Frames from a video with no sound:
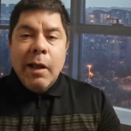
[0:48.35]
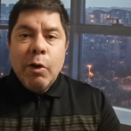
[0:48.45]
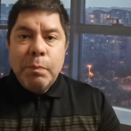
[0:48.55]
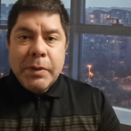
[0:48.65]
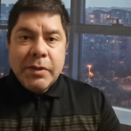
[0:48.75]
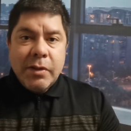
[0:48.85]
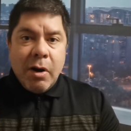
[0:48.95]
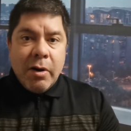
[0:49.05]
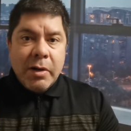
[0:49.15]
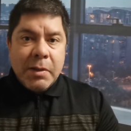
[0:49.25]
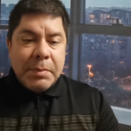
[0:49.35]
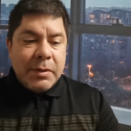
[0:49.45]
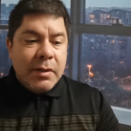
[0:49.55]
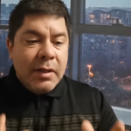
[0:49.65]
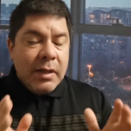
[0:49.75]
helping
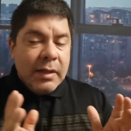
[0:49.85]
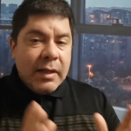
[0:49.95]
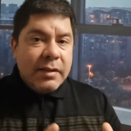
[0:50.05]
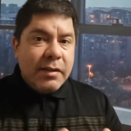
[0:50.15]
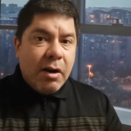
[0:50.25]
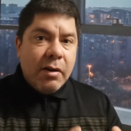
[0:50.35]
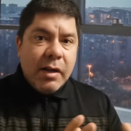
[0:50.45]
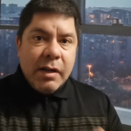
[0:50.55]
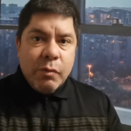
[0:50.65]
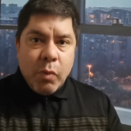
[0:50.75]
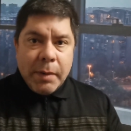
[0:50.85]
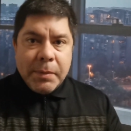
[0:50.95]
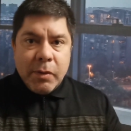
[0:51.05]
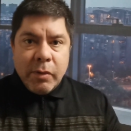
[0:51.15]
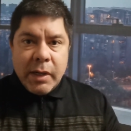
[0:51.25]
startups get started in
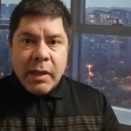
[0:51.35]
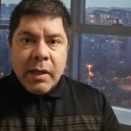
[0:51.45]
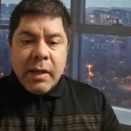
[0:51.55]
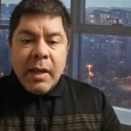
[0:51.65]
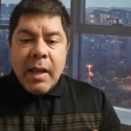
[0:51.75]
web three.